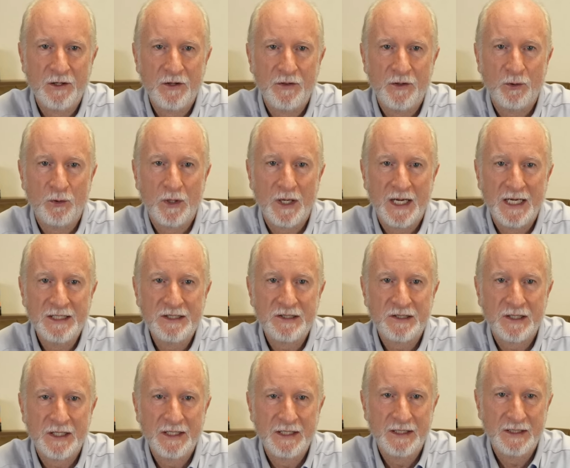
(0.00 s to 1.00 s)
There were
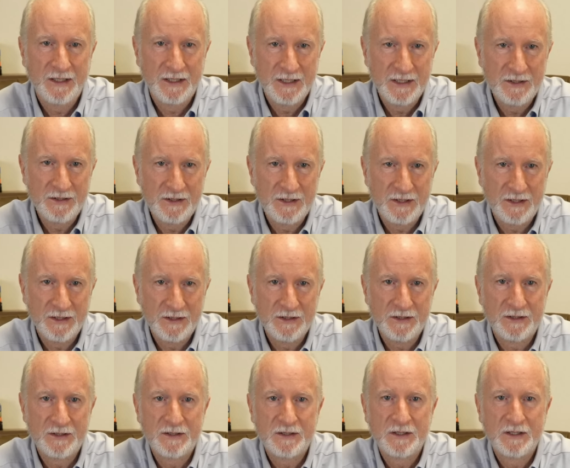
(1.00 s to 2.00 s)
isolated
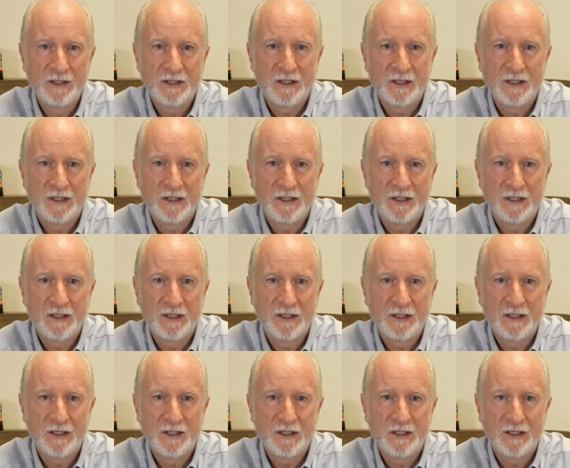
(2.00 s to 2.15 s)
incidents,